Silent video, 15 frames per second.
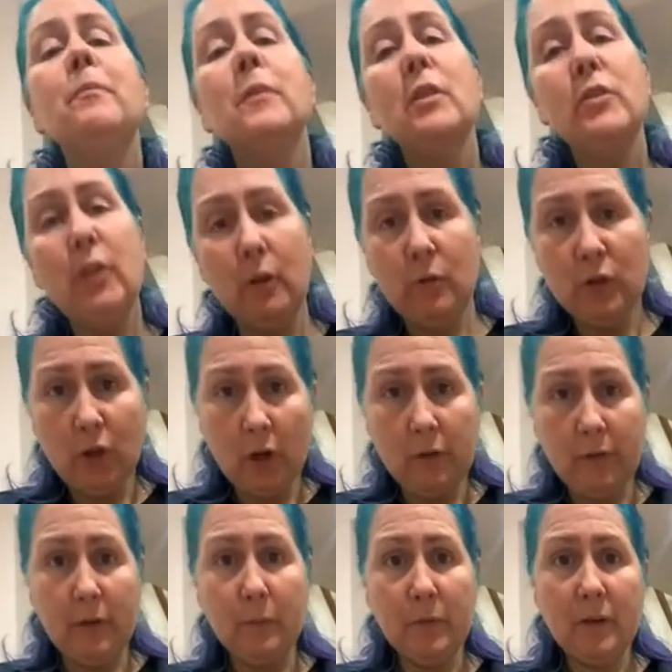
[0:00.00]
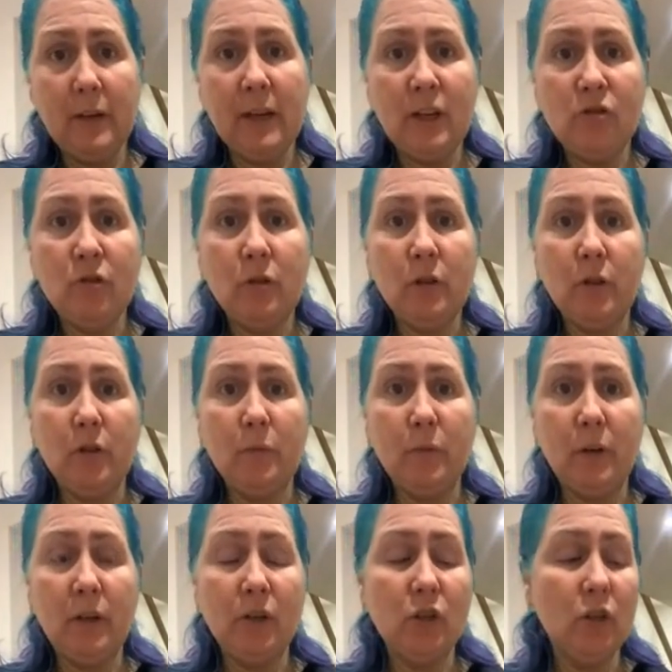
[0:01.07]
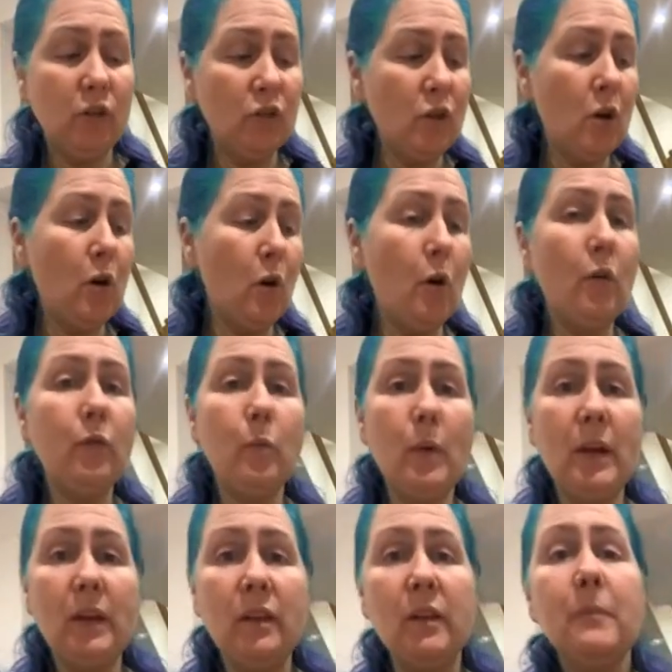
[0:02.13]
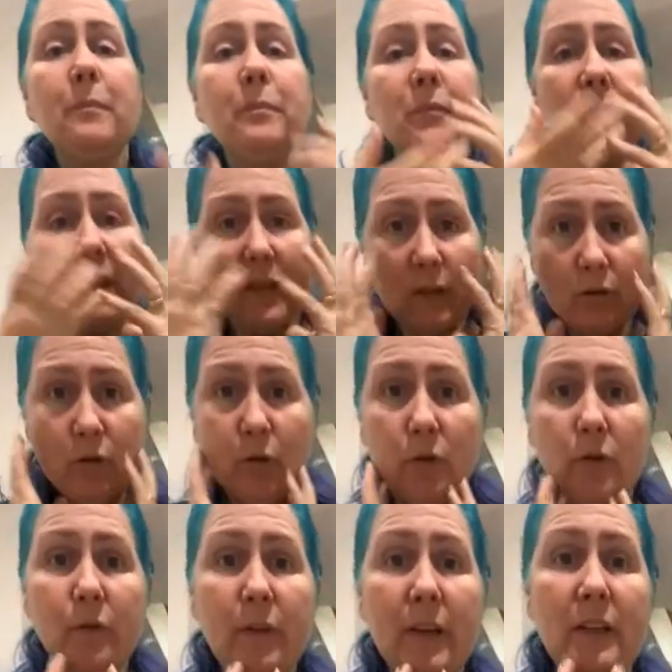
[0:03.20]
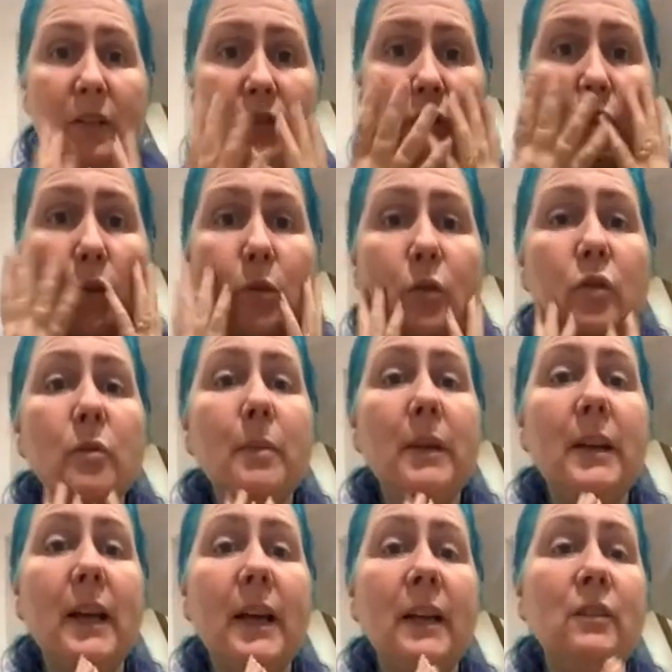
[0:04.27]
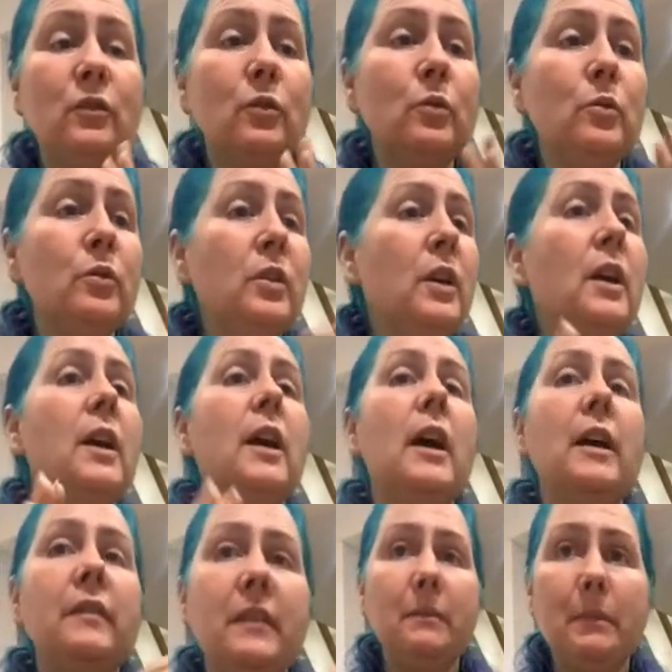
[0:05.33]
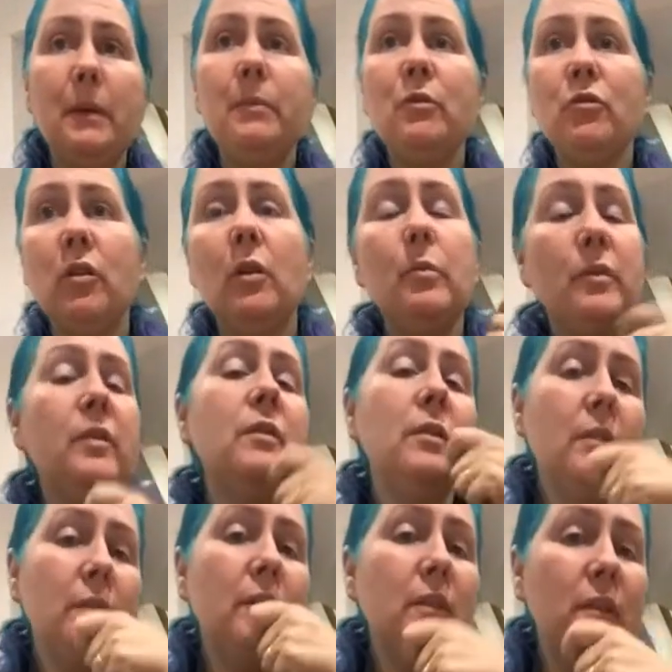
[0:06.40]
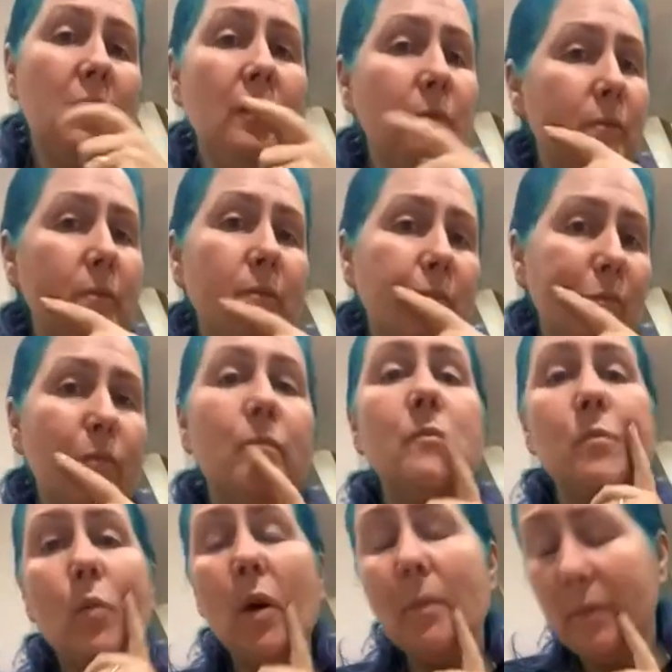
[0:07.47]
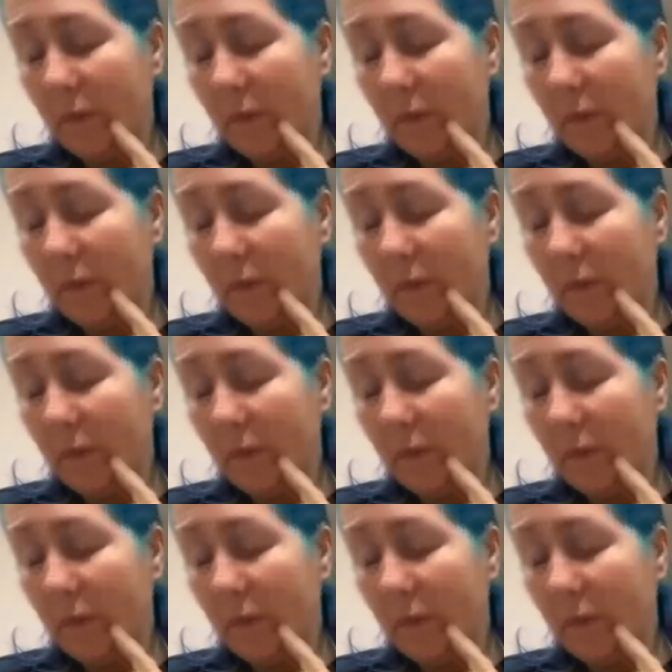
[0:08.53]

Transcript: don't dive in with an electric toothbrush. Start off with getting your dog's face used to being handled, and maybe try with, wiping